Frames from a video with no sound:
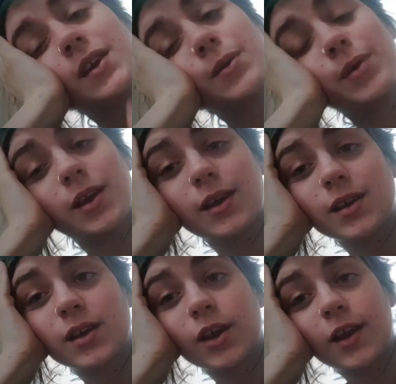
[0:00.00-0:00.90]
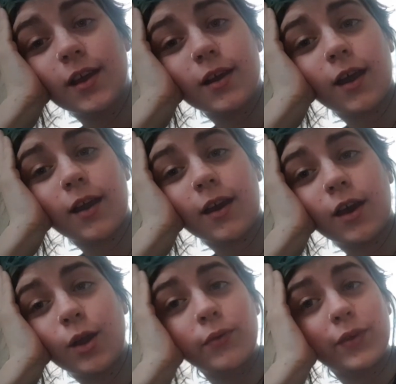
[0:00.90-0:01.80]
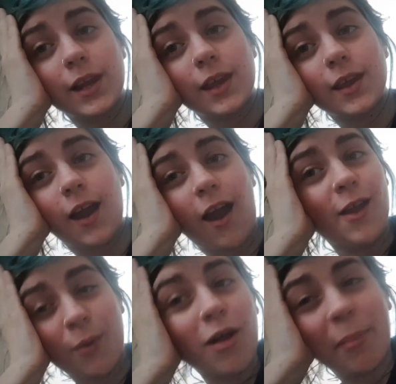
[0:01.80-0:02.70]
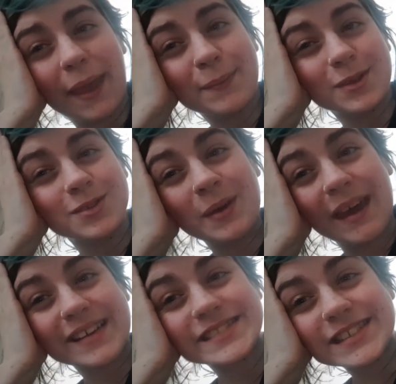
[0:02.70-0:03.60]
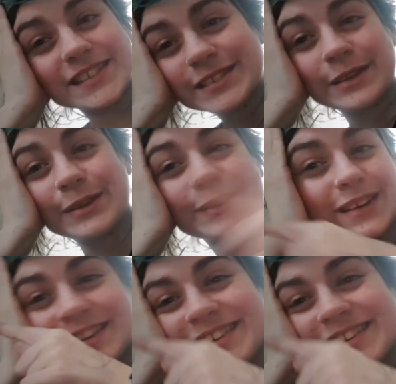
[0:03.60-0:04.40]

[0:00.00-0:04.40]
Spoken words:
But hopefully I will be able to access it soon.